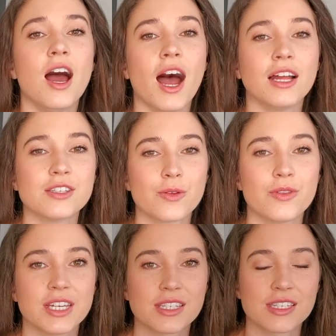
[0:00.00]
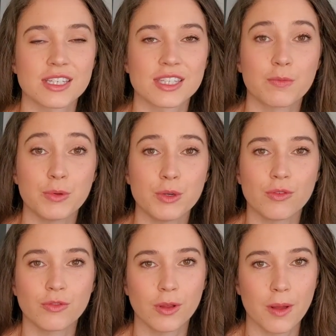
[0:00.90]
And so this is this like
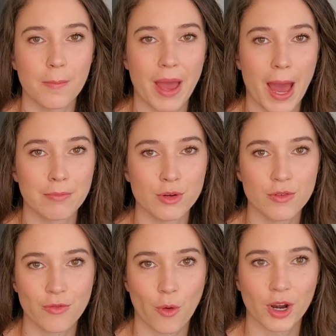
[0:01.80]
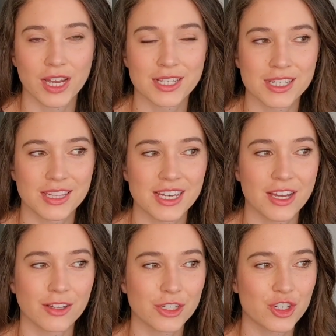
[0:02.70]
beautiful bamboo forest. The
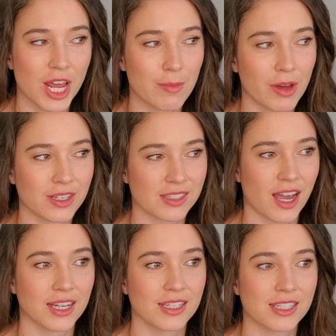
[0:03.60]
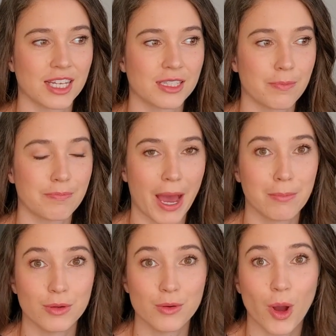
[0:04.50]
English name on the sign says
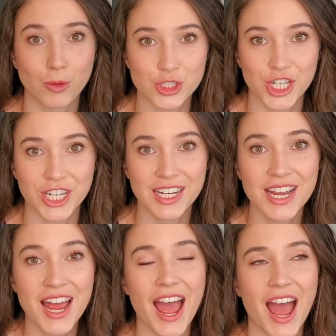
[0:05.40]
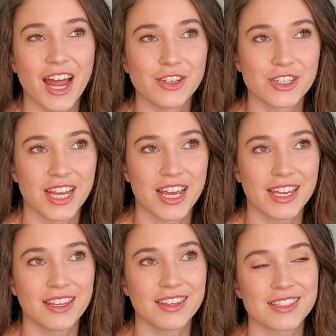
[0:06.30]
Bamboo Ocean, and you're
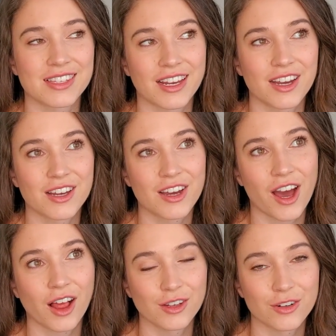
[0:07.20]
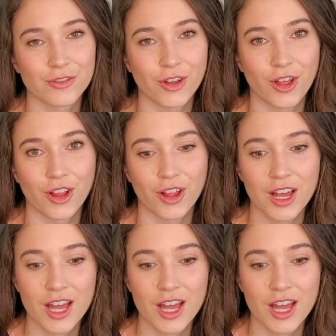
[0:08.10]
taking these like colorful